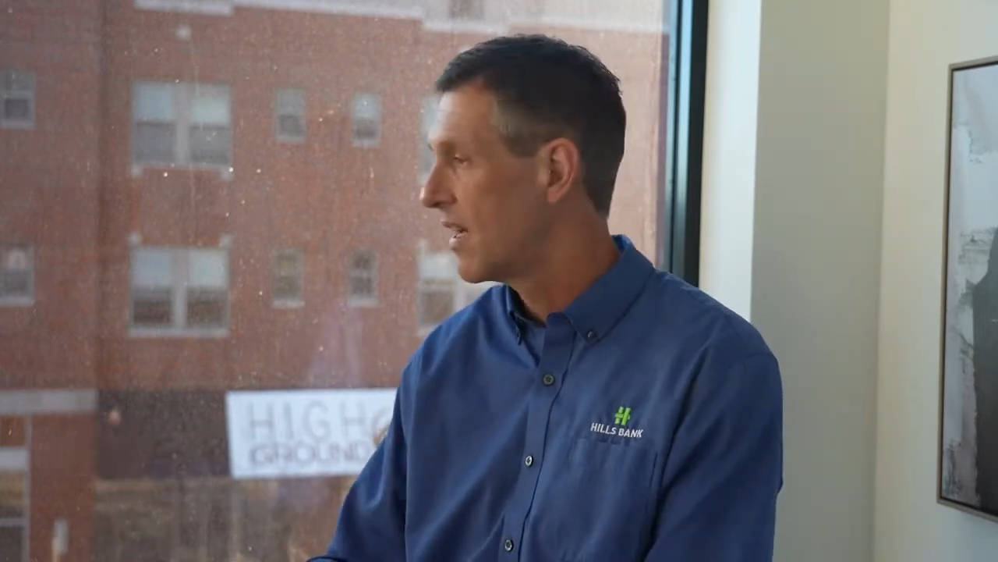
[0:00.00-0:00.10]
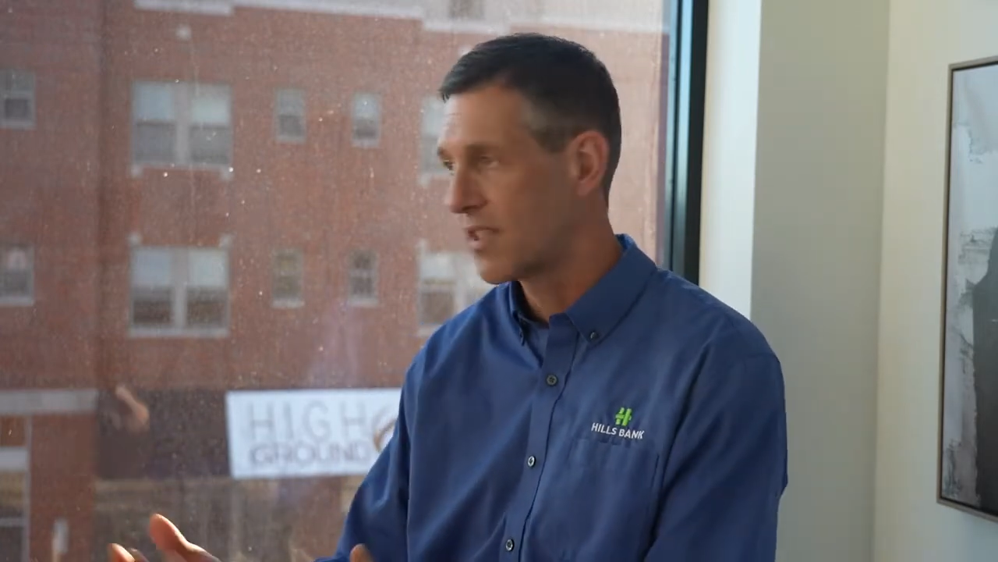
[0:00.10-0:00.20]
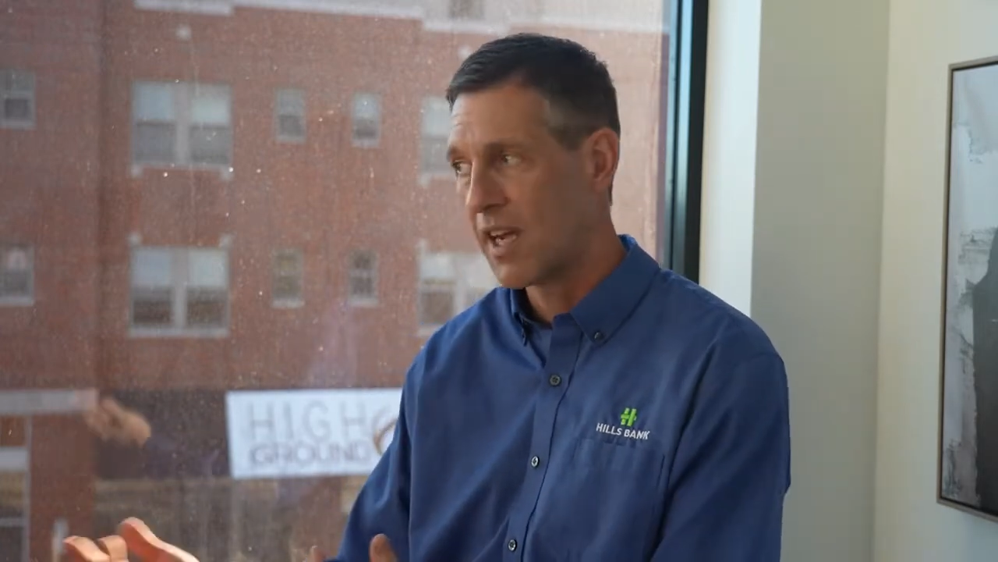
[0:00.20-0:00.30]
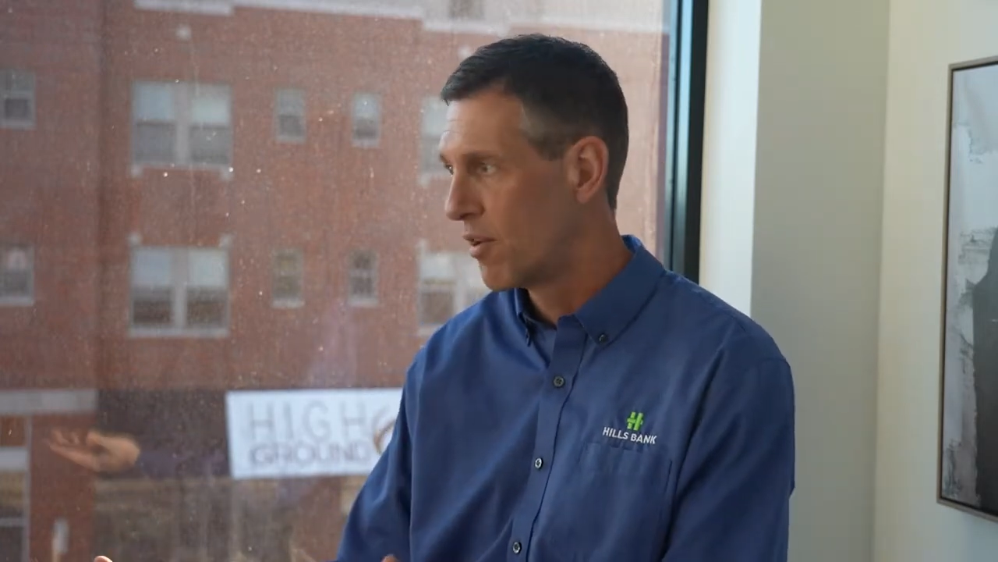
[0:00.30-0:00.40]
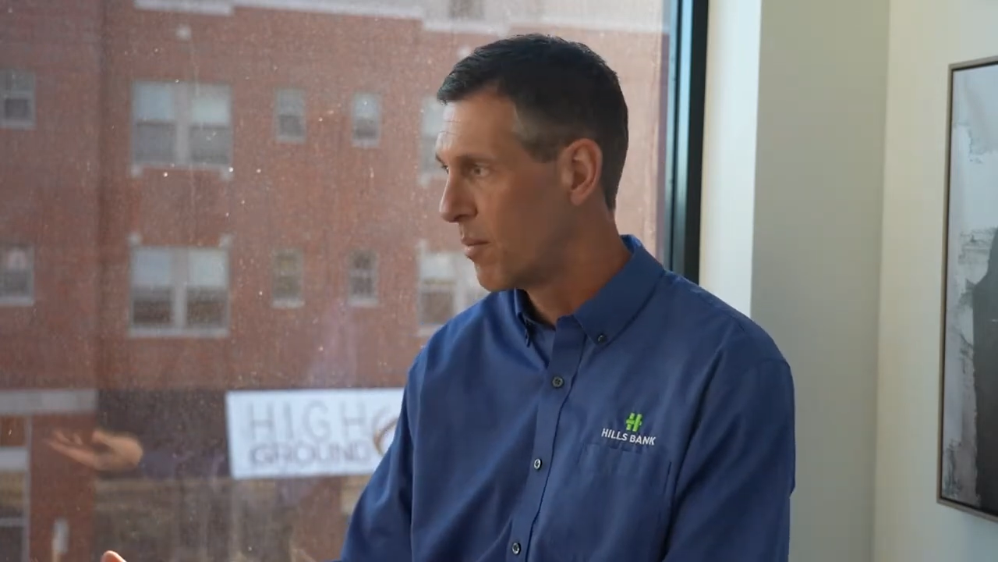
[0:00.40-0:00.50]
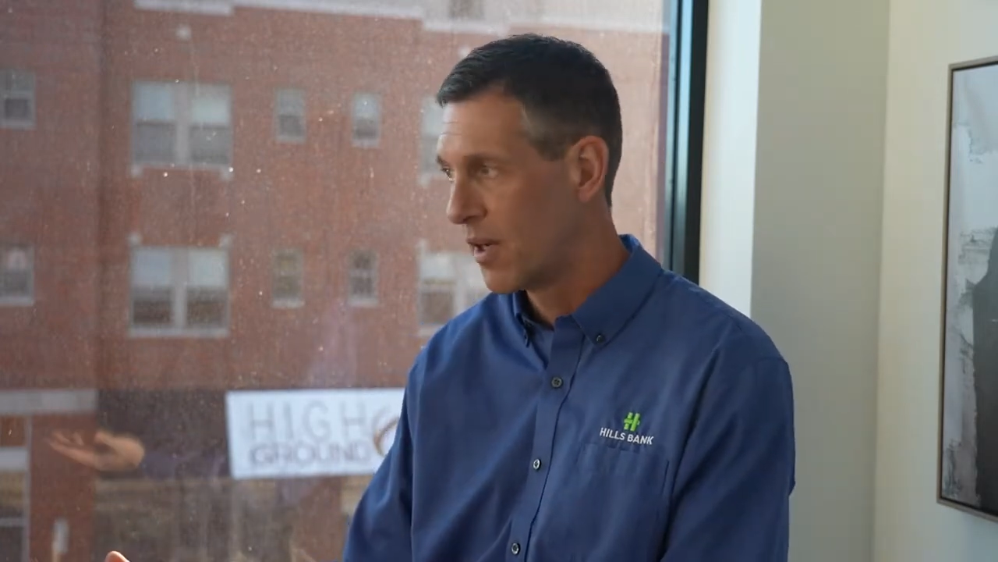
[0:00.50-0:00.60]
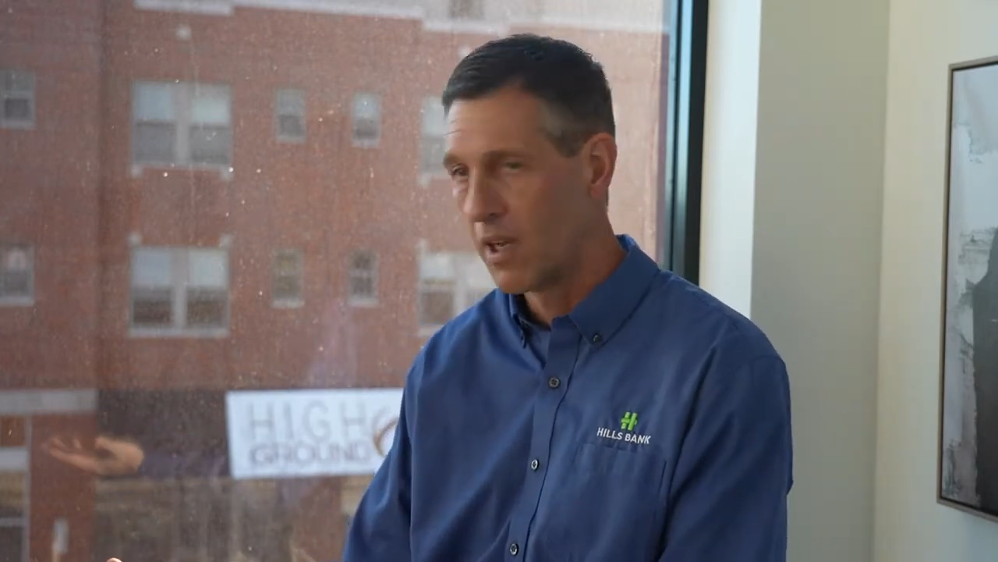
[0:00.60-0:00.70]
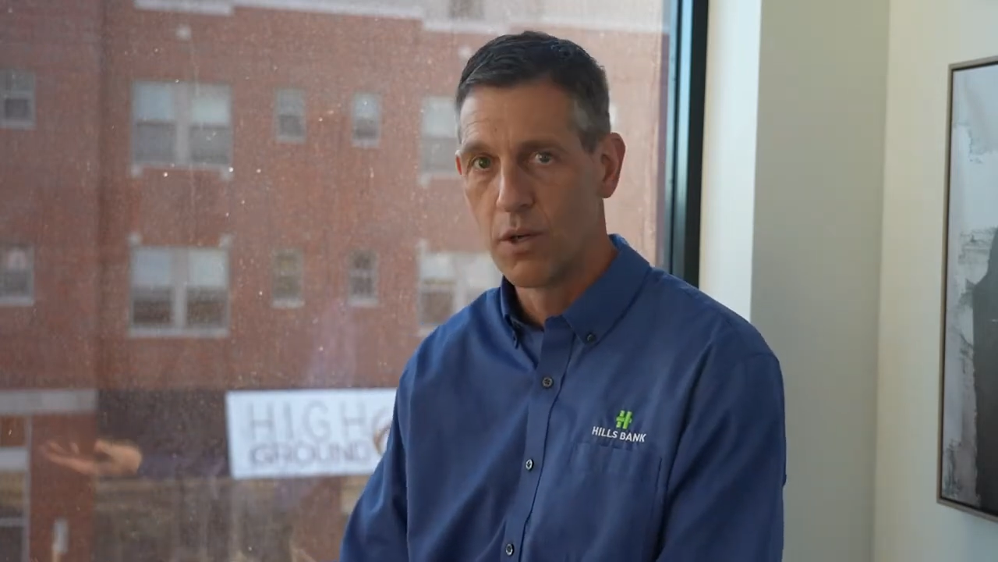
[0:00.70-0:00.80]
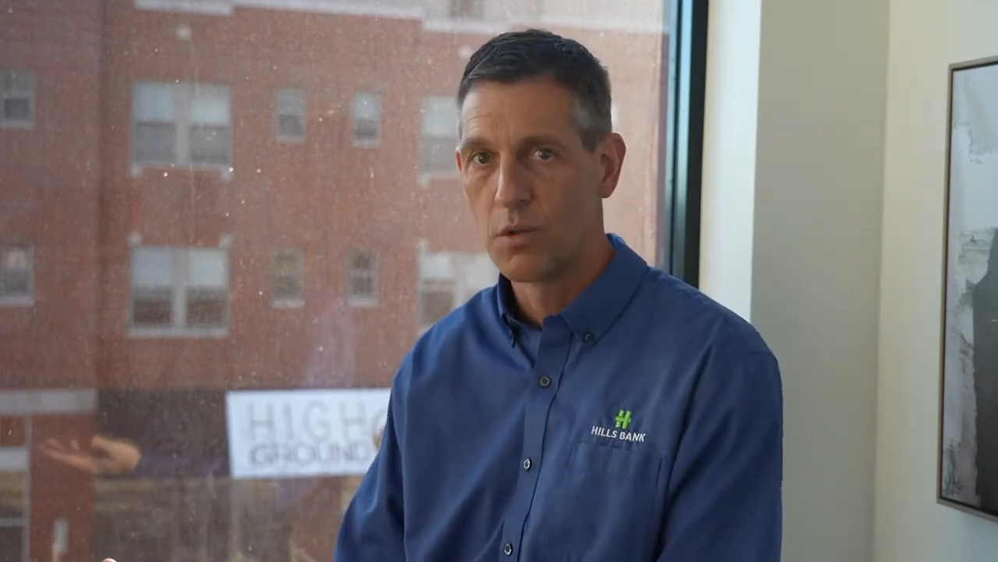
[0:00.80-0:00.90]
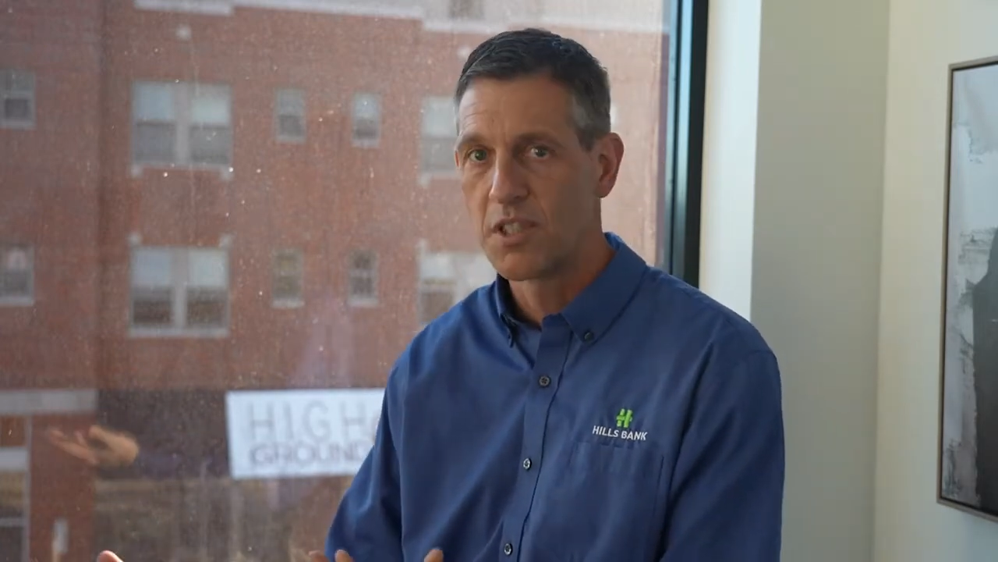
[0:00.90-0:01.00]
as
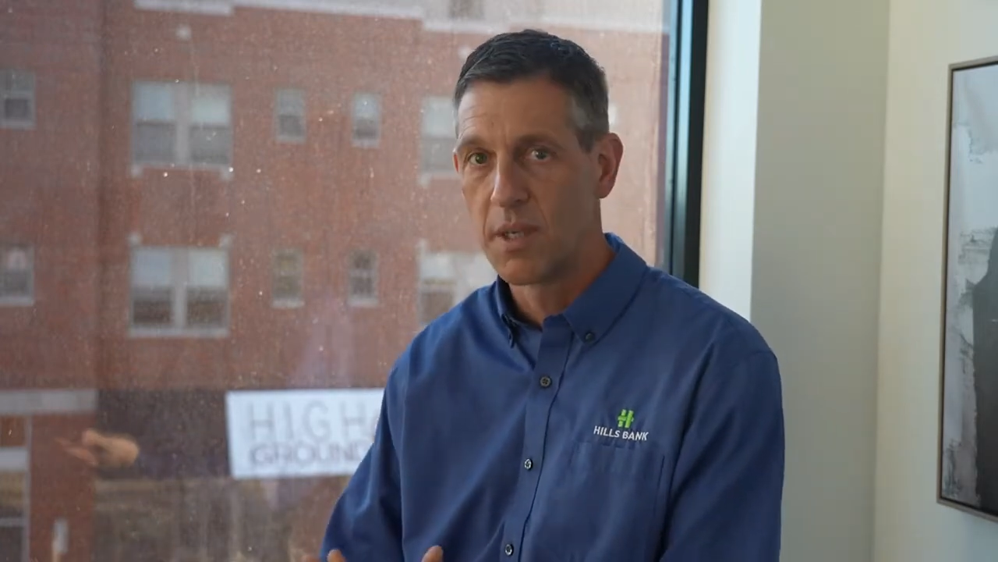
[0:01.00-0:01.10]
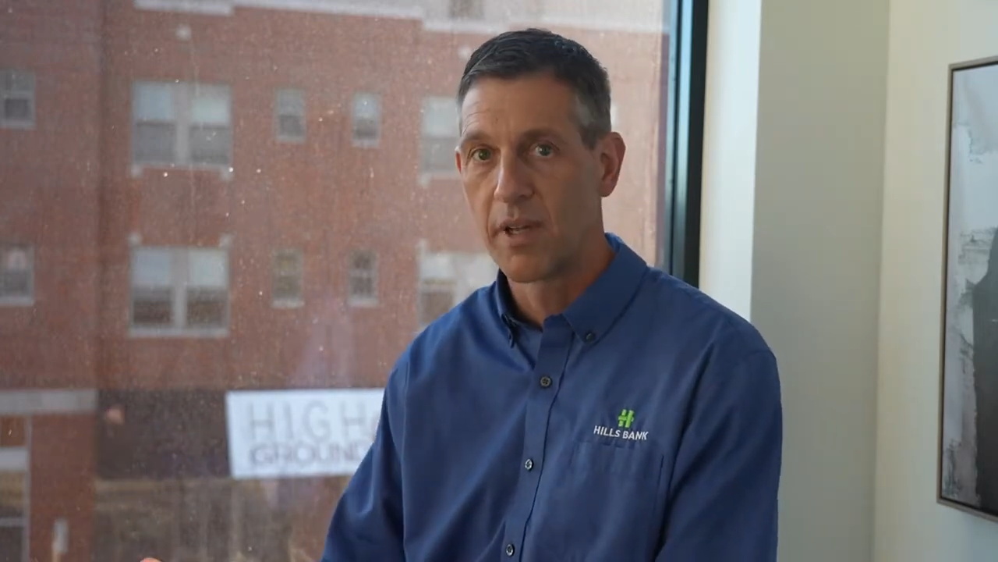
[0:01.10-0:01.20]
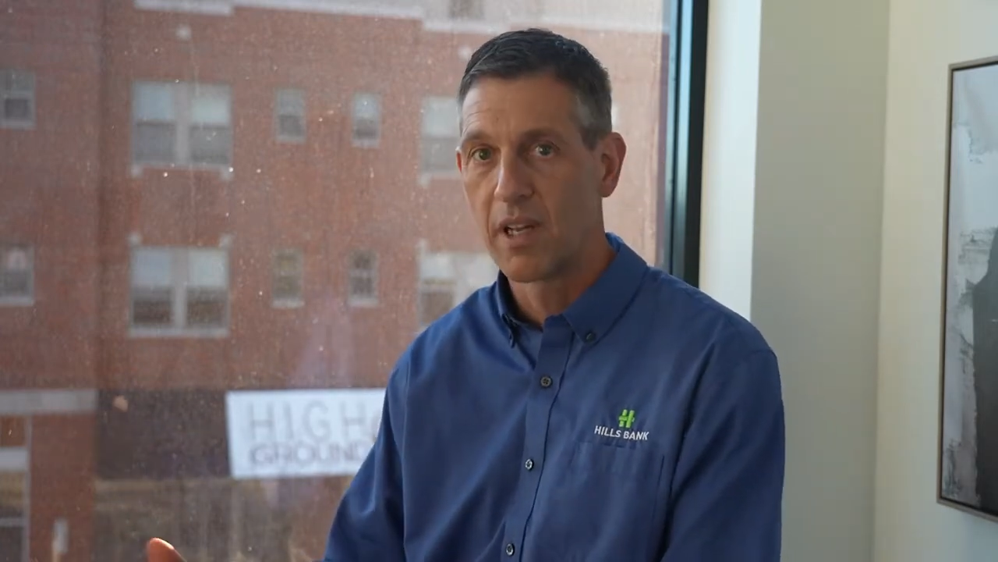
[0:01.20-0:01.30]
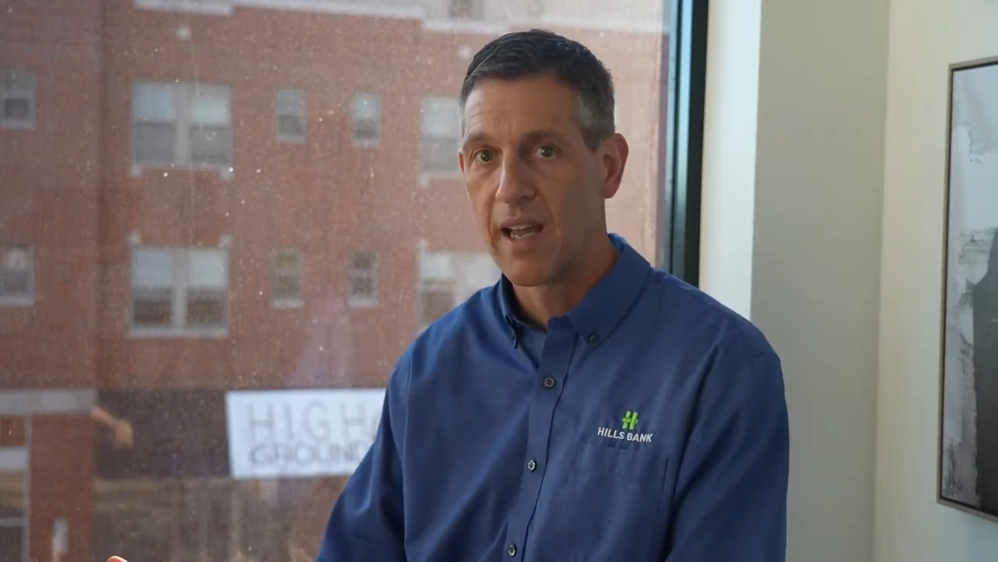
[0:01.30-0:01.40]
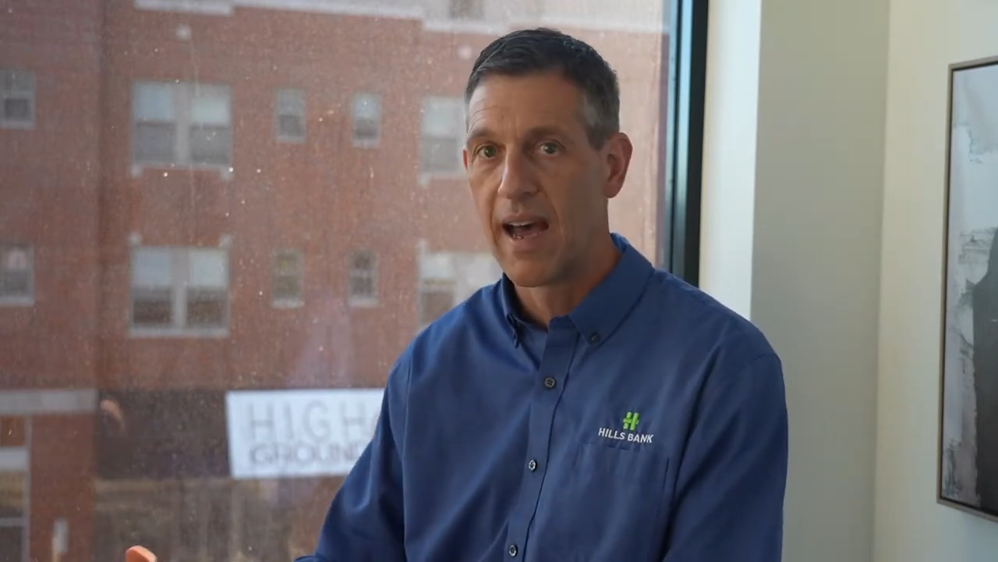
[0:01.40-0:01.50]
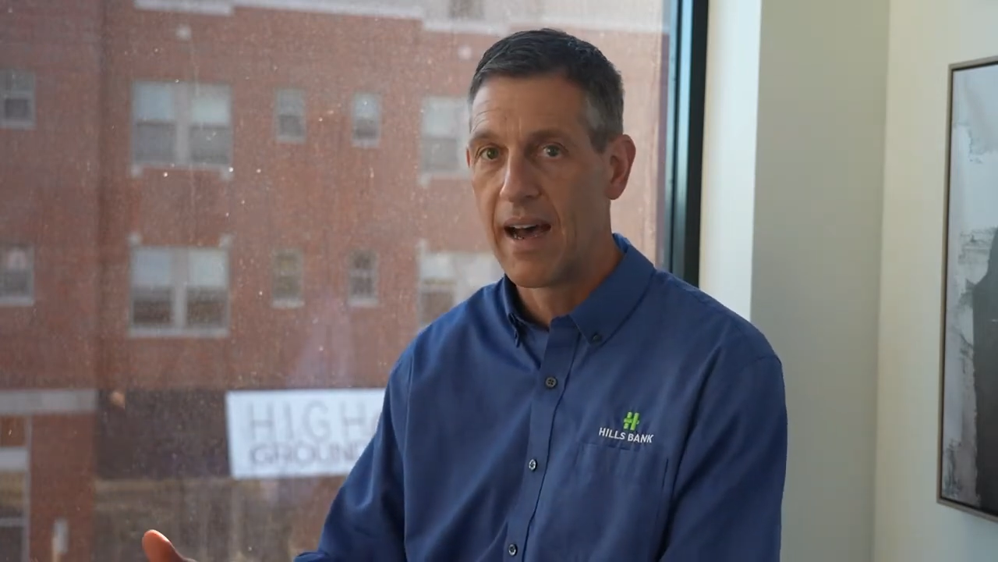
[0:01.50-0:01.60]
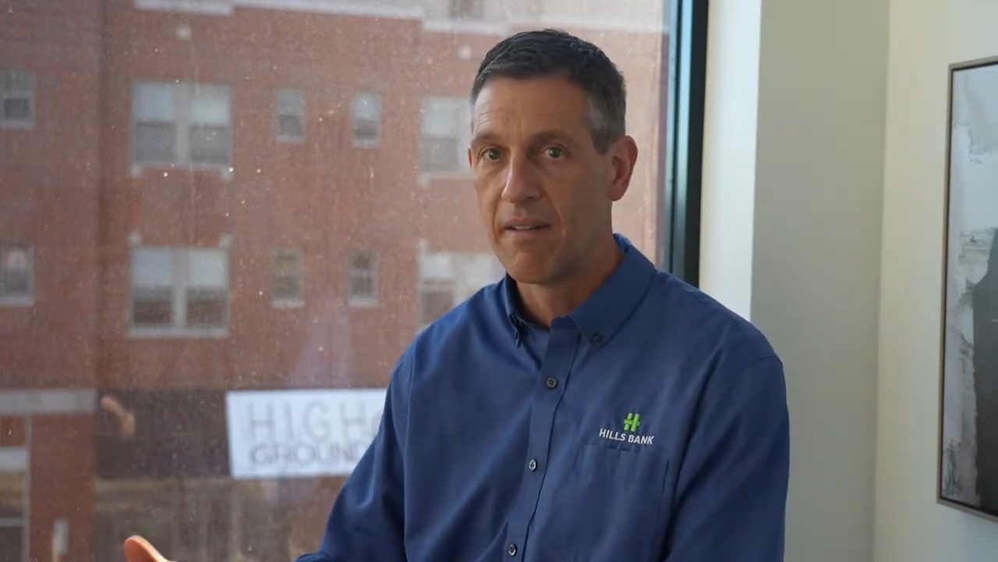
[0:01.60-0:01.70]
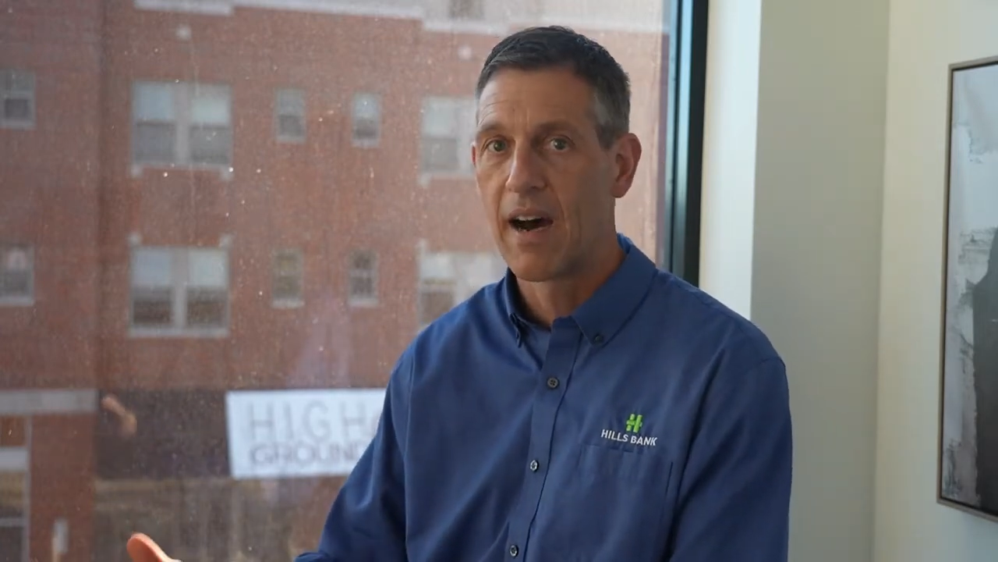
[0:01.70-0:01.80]
government loans typically have